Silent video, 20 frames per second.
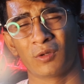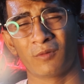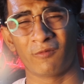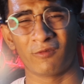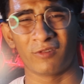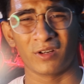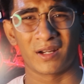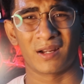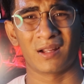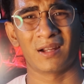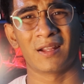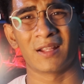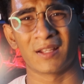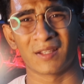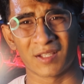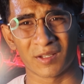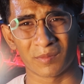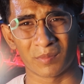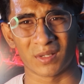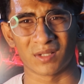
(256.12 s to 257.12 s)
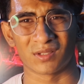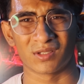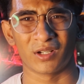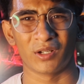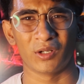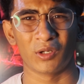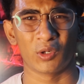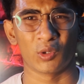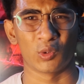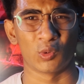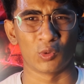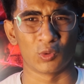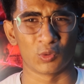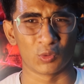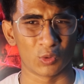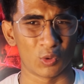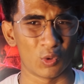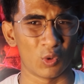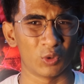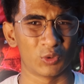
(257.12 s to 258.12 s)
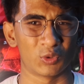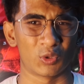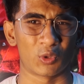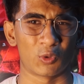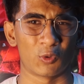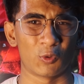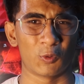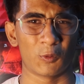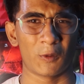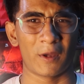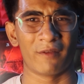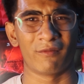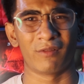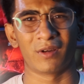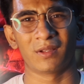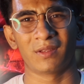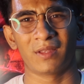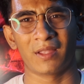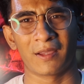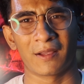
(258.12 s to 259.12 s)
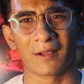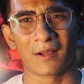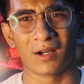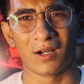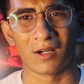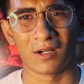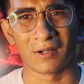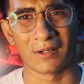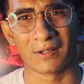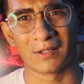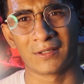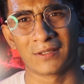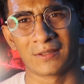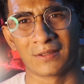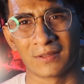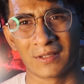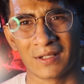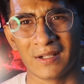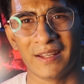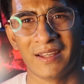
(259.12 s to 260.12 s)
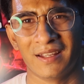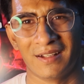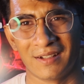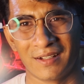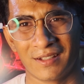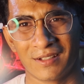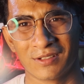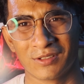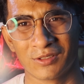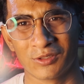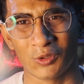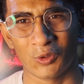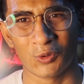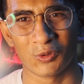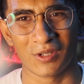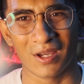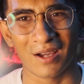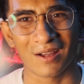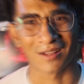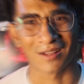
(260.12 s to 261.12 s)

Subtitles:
for another person to go through everything clearly. So yeah,